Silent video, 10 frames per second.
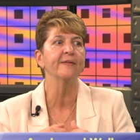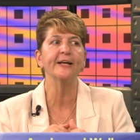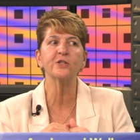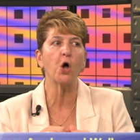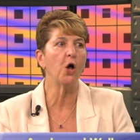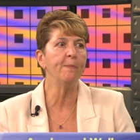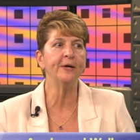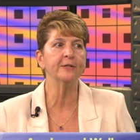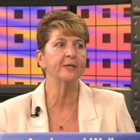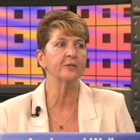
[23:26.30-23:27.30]
That's all
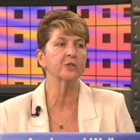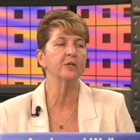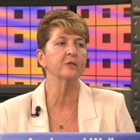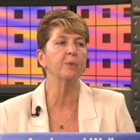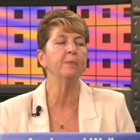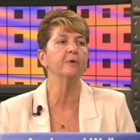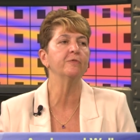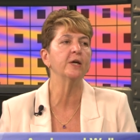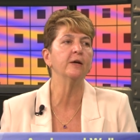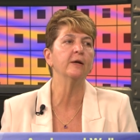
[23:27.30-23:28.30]
meditation is. People
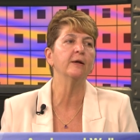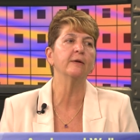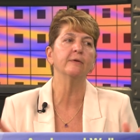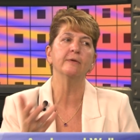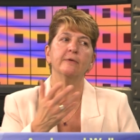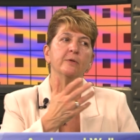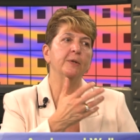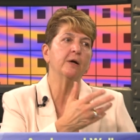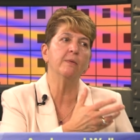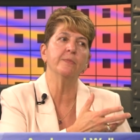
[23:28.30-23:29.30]
have taken it to
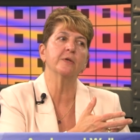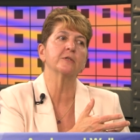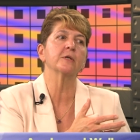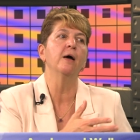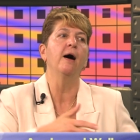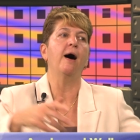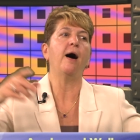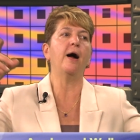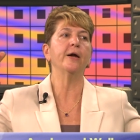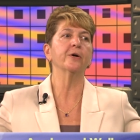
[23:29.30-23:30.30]
become this
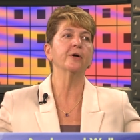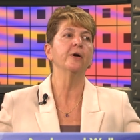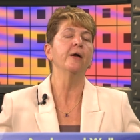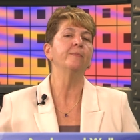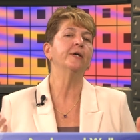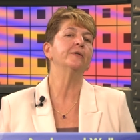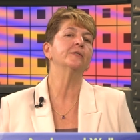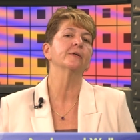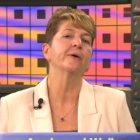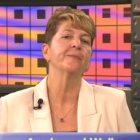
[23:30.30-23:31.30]
higher, because